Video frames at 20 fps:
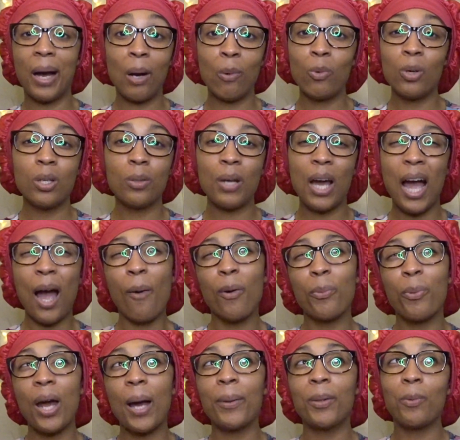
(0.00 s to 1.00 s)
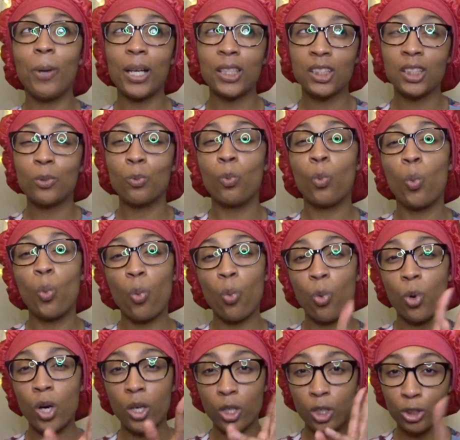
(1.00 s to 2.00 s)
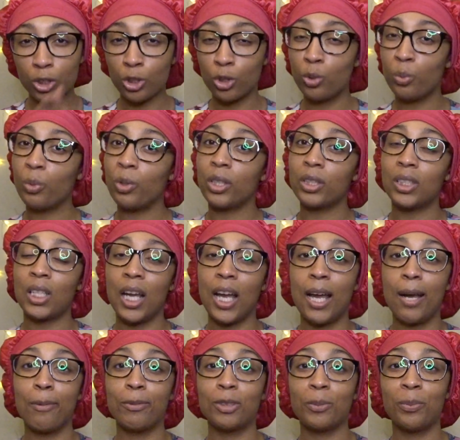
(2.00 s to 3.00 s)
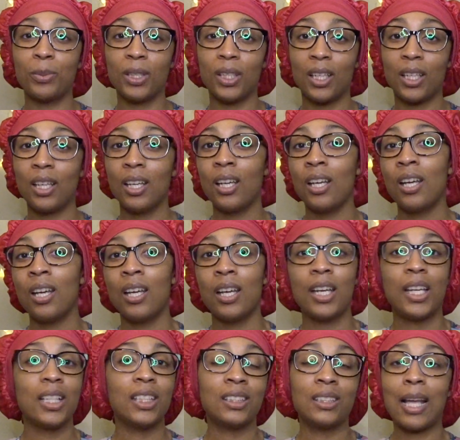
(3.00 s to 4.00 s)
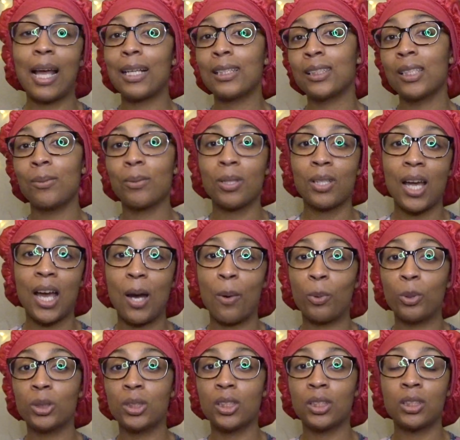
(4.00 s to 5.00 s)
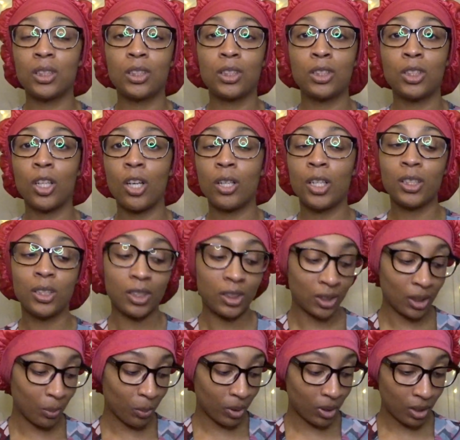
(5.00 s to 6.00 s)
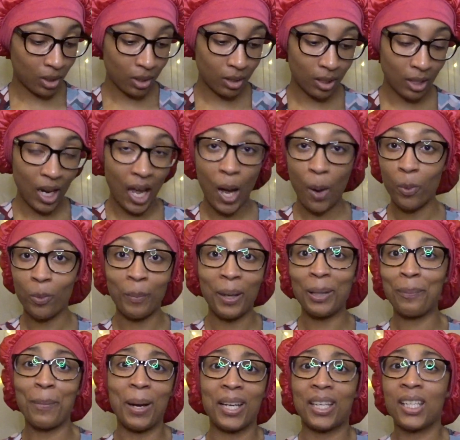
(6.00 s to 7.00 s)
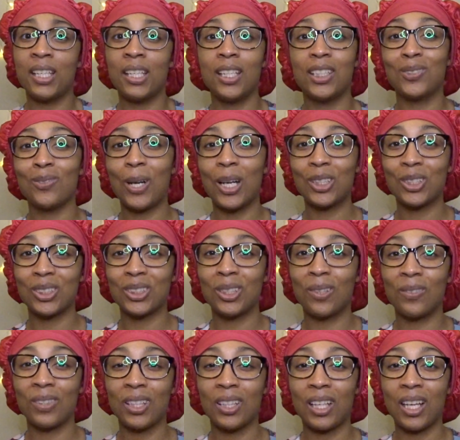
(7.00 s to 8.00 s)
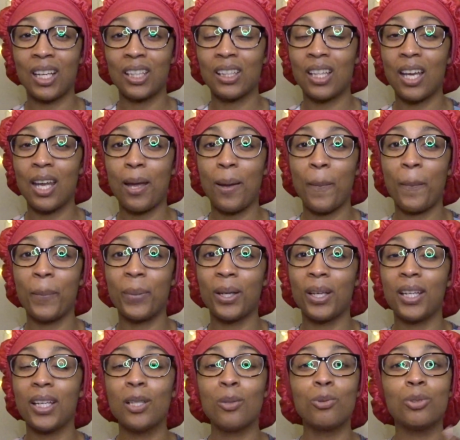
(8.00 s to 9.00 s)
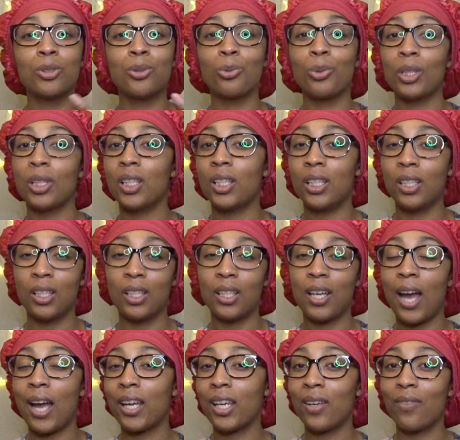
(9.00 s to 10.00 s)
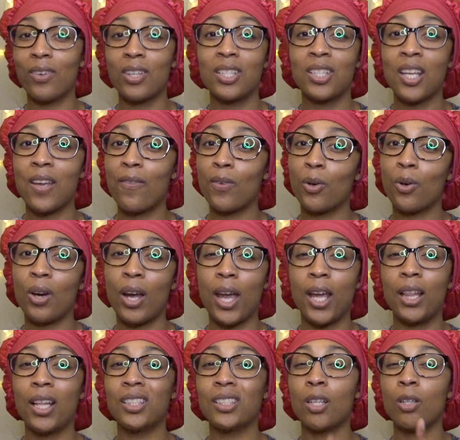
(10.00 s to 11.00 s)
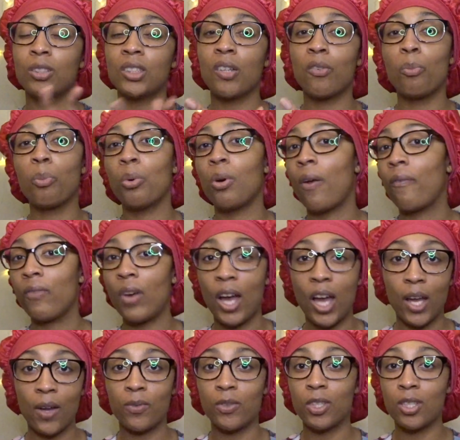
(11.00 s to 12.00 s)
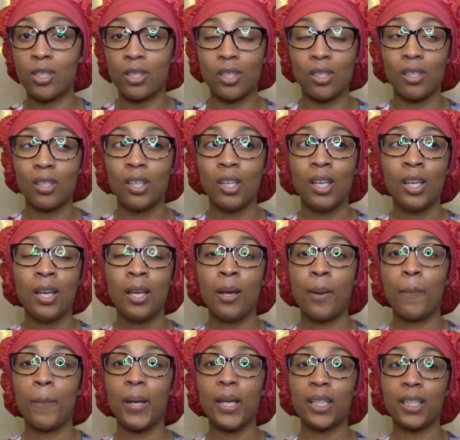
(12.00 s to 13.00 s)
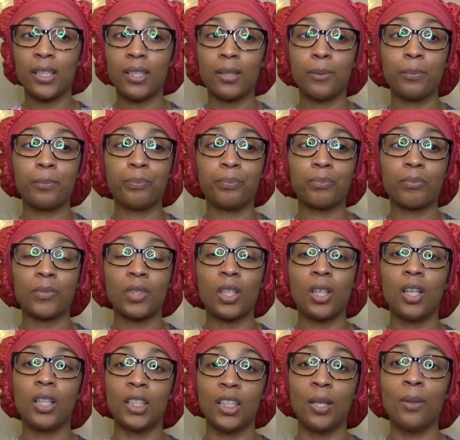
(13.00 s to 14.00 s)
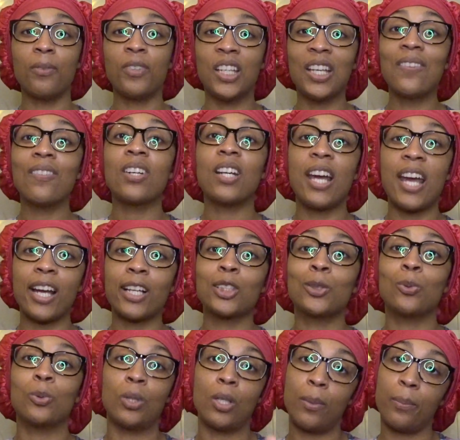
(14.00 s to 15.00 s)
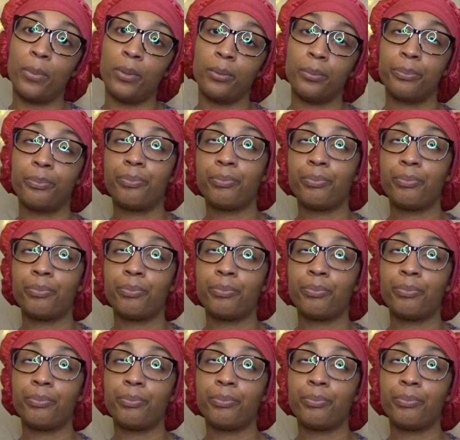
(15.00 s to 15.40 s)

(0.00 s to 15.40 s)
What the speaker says: would probably watch it one or two more times, but it's not something I would just turn into something that I would make my kids watch or something like that. But it was really good. I give it a 7 or 8. Let's go 7.5 just to make it give it an actual number.